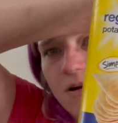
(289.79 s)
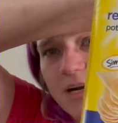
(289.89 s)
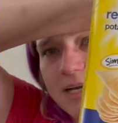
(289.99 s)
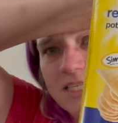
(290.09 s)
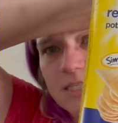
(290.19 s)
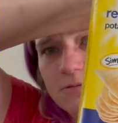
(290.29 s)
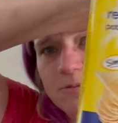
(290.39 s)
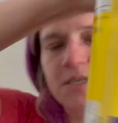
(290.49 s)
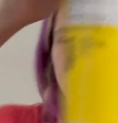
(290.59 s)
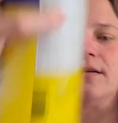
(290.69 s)

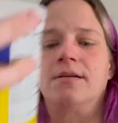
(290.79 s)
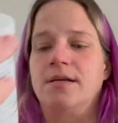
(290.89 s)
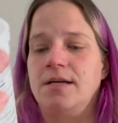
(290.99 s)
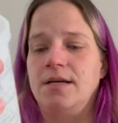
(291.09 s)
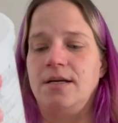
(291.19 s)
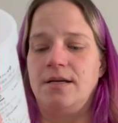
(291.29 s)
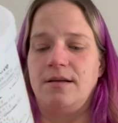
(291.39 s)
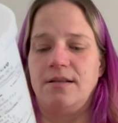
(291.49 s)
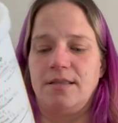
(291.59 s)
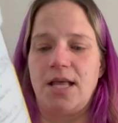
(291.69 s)
crisps.
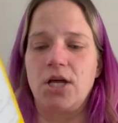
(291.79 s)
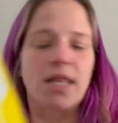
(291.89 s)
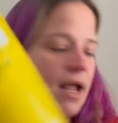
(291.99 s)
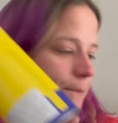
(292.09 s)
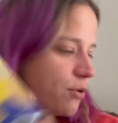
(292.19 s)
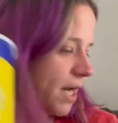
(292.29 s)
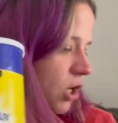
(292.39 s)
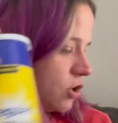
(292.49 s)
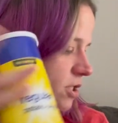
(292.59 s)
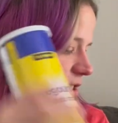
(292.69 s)
They look like
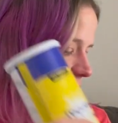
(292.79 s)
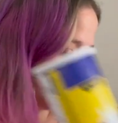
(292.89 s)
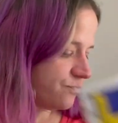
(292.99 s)
Pringles.